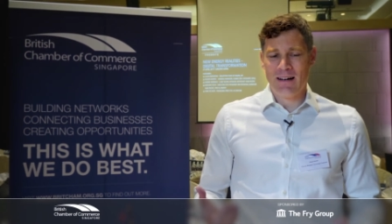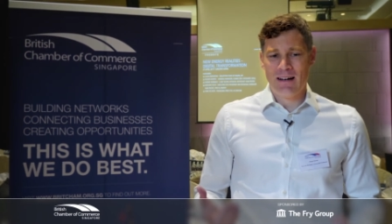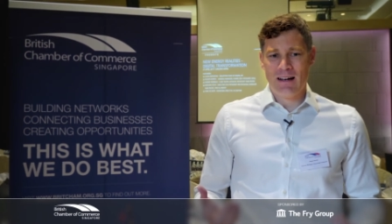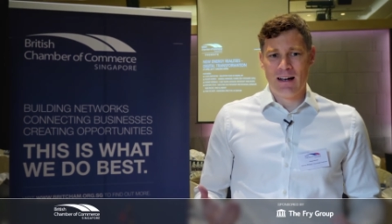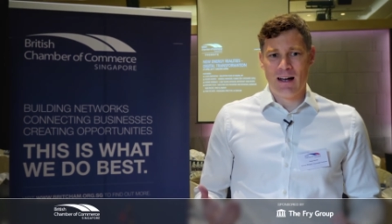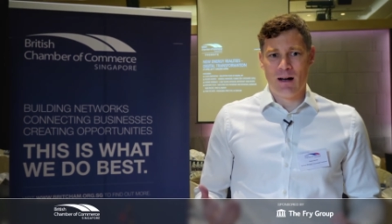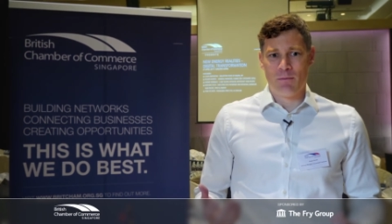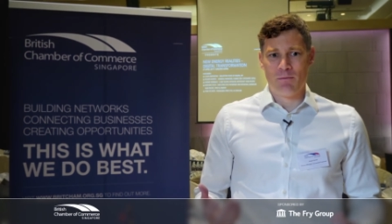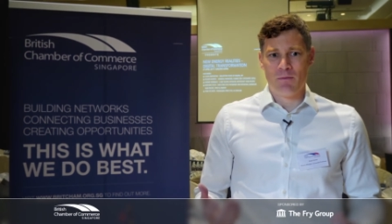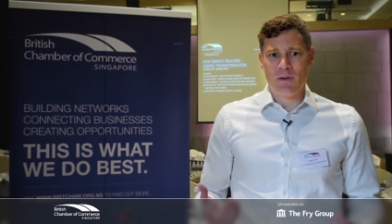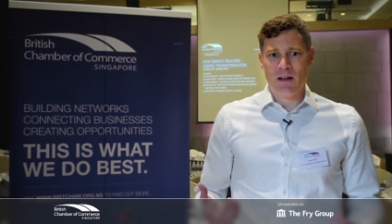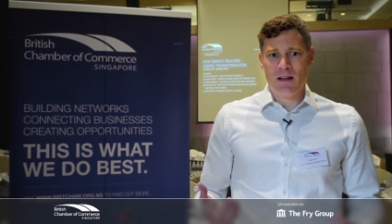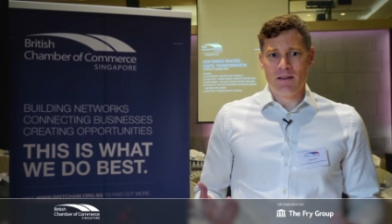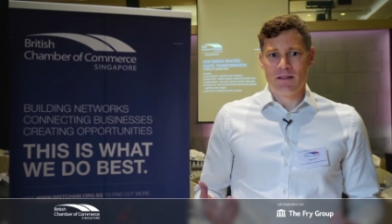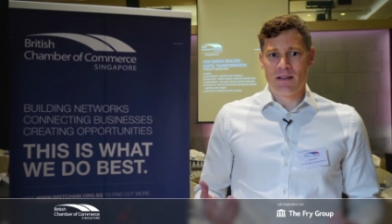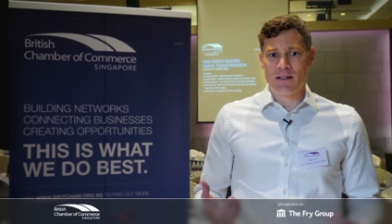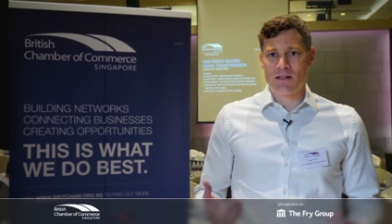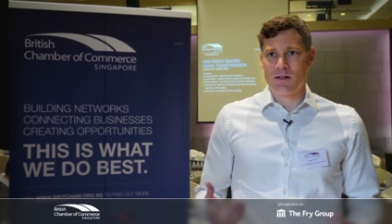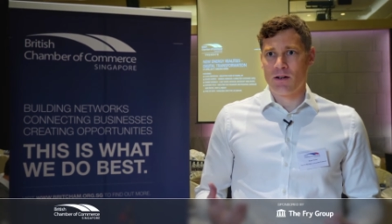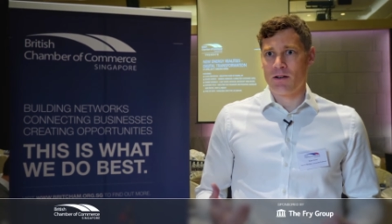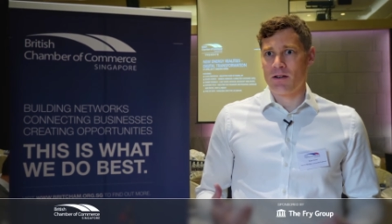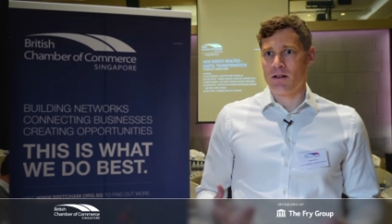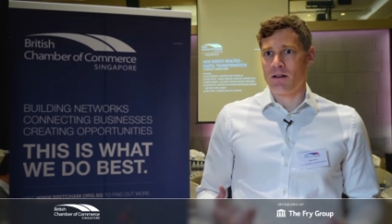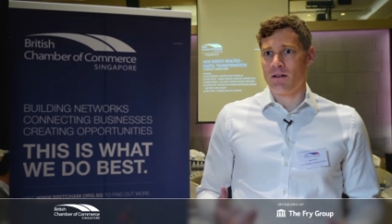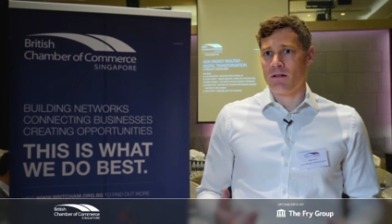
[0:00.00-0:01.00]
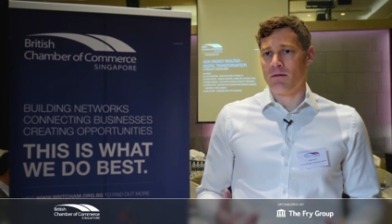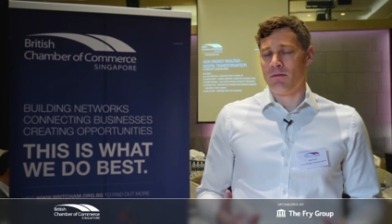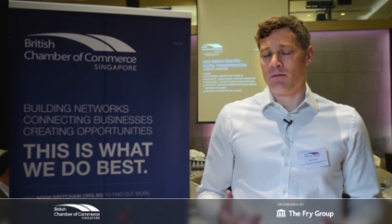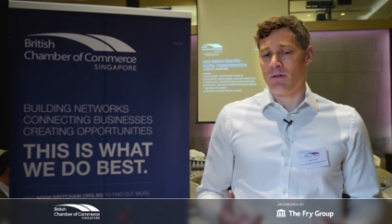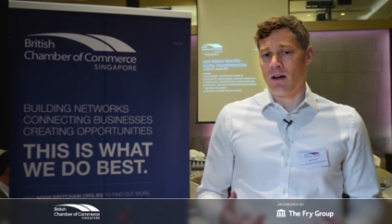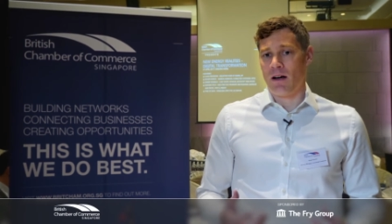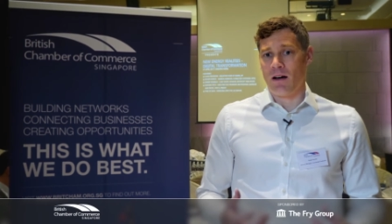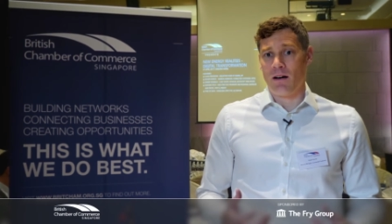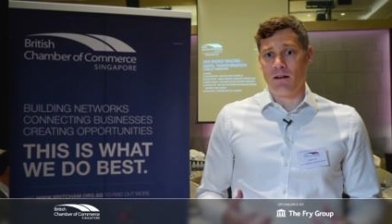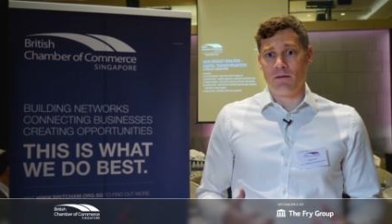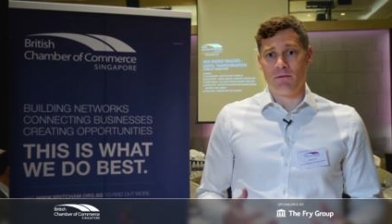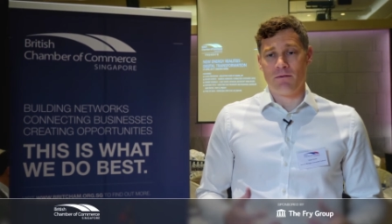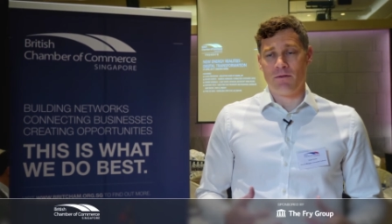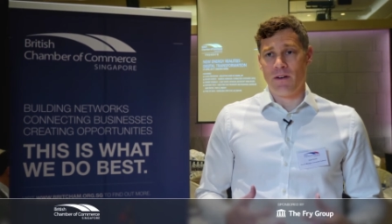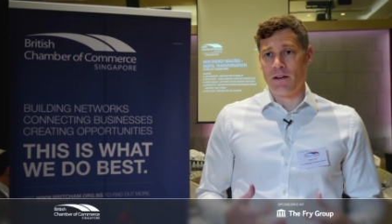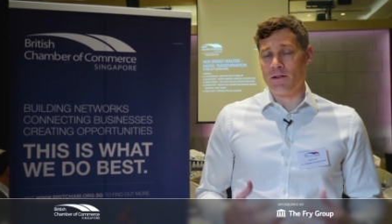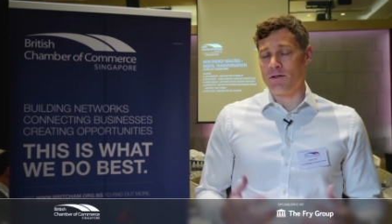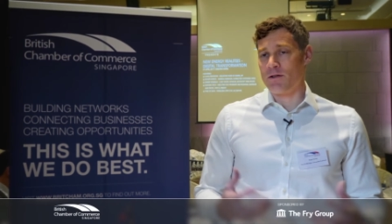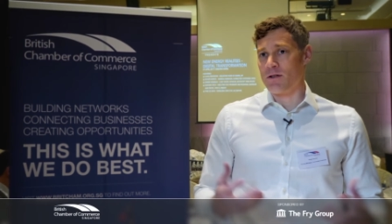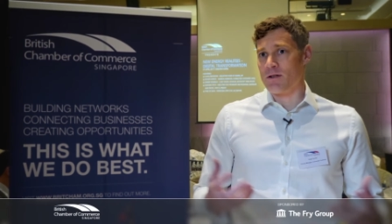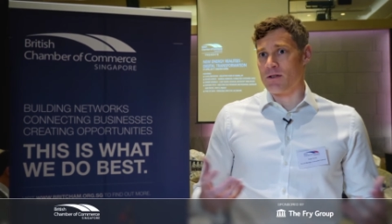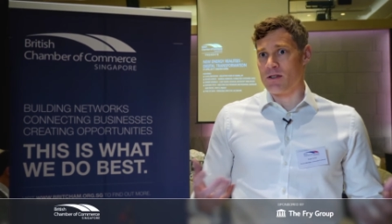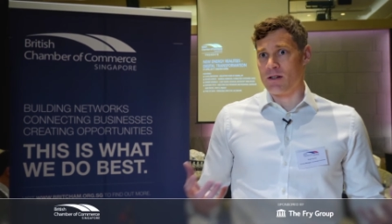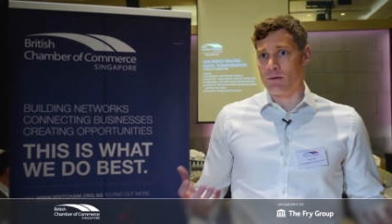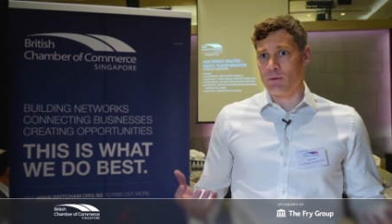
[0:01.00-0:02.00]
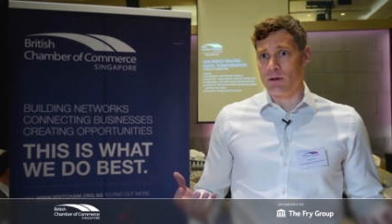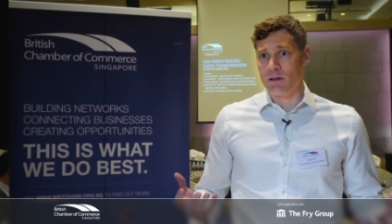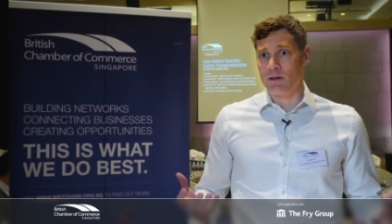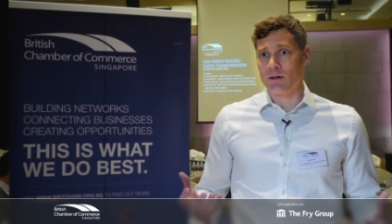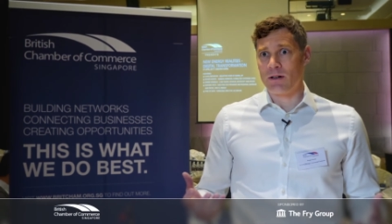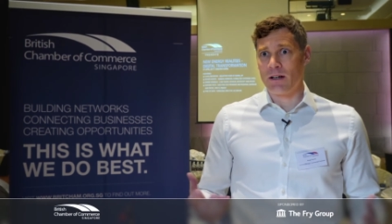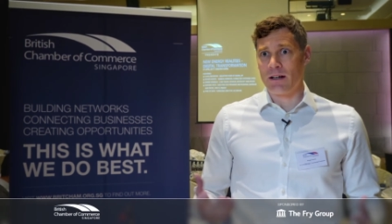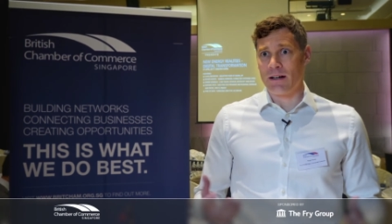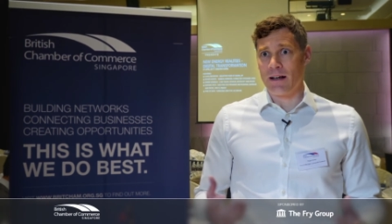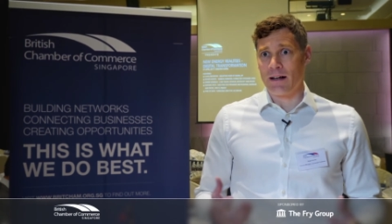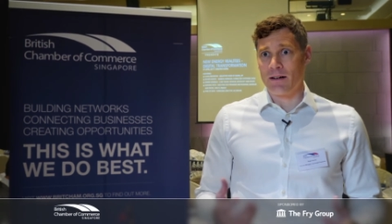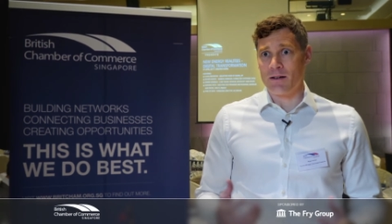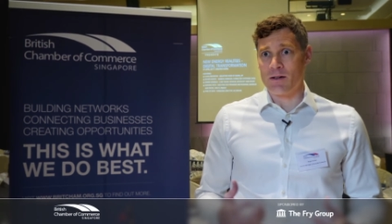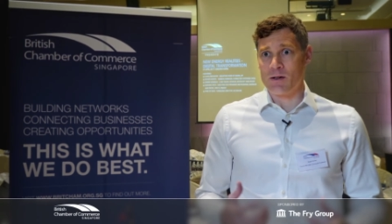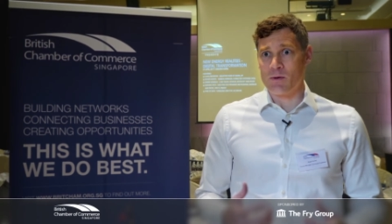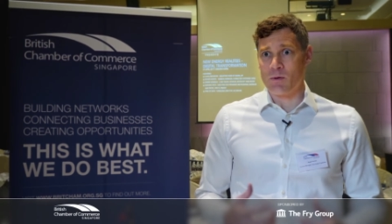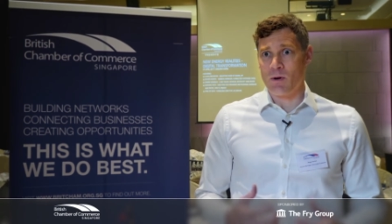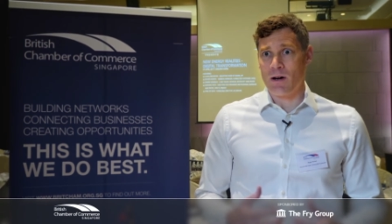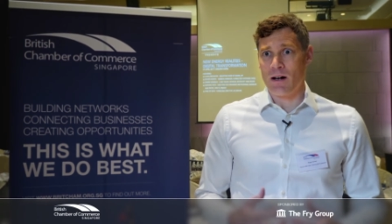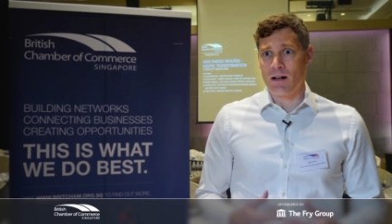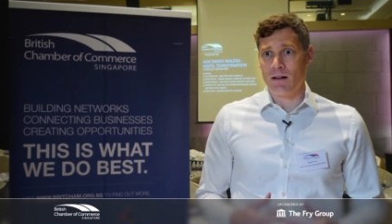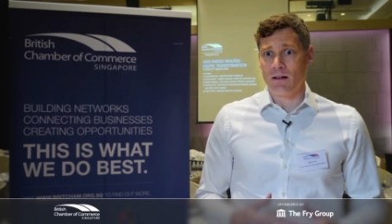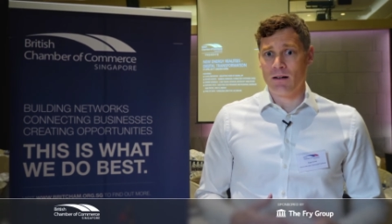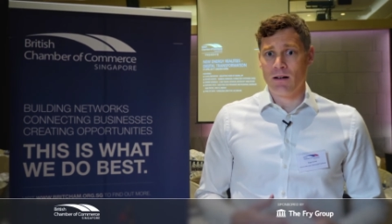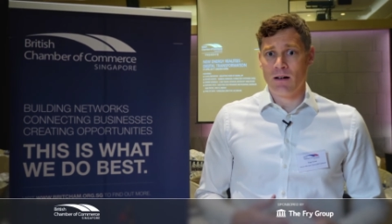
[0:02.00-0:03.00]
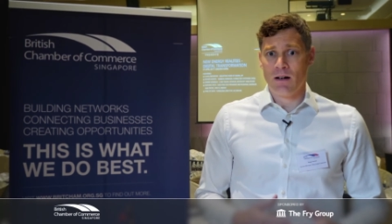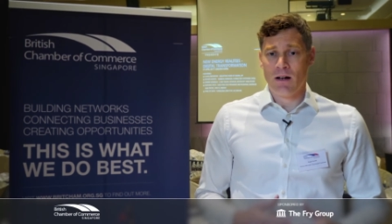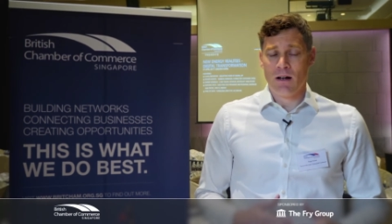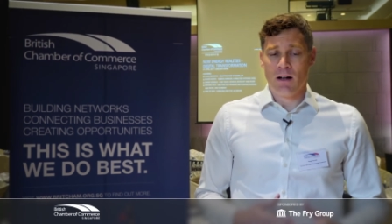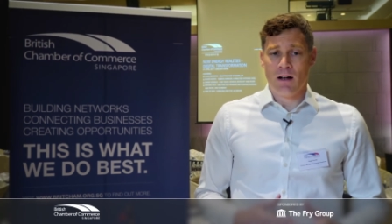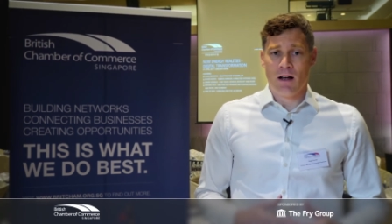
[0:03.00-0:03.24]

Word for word: Um, there's other uh, ventures that we're looking at as well,